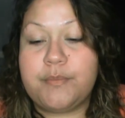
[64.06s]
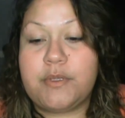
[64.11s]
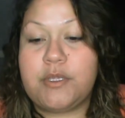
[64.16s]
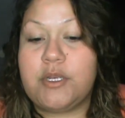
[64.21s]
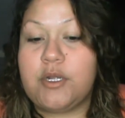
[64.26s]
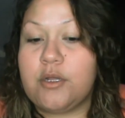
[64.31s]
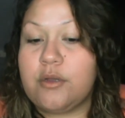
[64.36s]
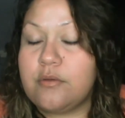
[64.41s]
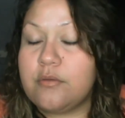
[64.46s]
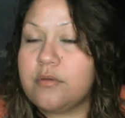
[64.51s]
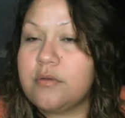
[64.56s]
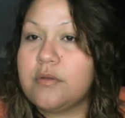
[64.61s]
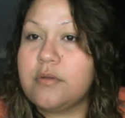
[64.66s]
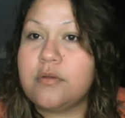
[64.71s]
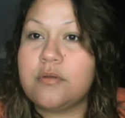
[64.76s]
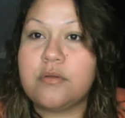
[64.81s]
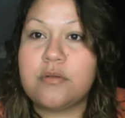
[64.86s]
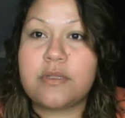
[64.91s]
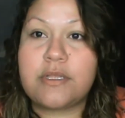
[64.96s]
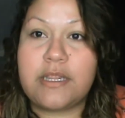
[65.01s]
you know,
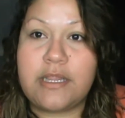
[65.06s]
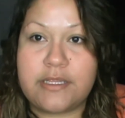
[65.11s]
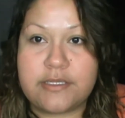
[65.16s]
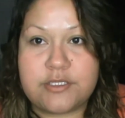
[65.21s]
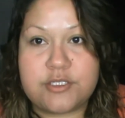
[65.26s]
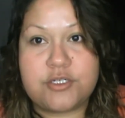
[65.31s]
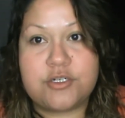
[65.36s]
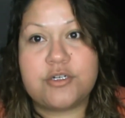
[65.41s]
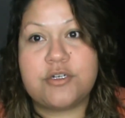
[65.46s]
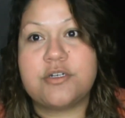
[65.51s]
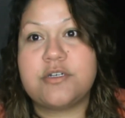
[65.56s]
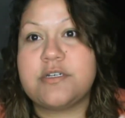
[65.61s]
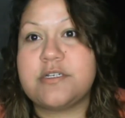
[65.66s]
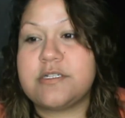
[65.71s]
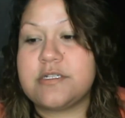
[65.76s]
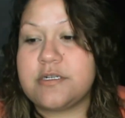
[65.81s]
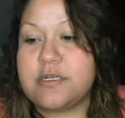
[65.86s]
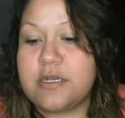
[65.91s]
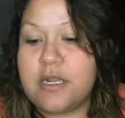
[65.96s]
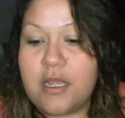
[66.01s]

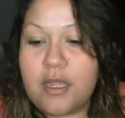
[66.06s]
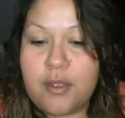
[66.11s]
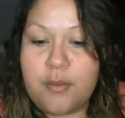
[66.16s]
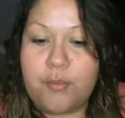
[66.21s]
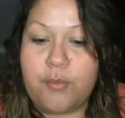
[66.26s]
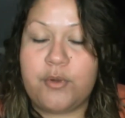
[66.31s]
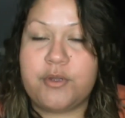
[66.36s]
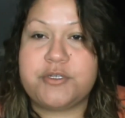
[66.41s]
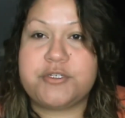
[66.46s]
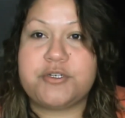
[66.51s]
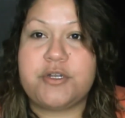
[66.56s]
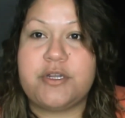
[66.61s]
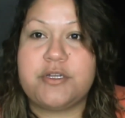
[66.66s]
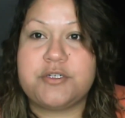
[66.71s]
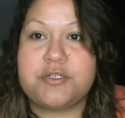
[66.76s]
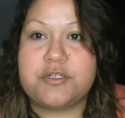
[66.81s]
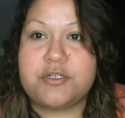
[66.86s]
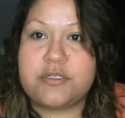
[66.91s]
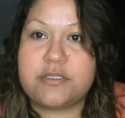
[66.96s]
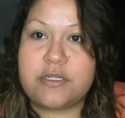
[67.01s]
cleansers and
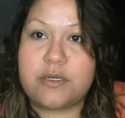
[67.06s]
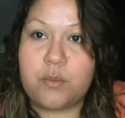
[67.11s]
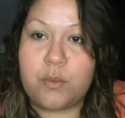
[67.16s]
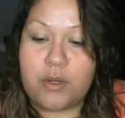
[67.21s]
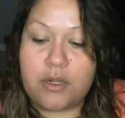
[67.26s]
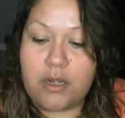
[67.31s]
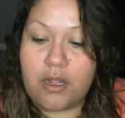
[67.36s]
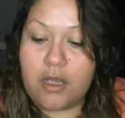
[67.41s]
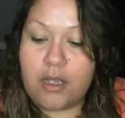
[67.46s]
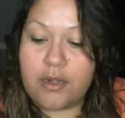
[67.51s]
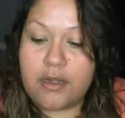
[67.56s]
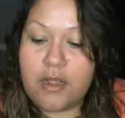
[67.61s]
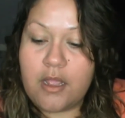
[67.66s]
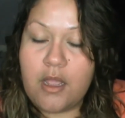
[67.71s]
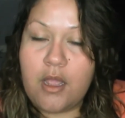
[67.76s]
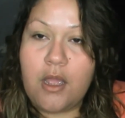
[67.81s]
moisturizers and whatnot.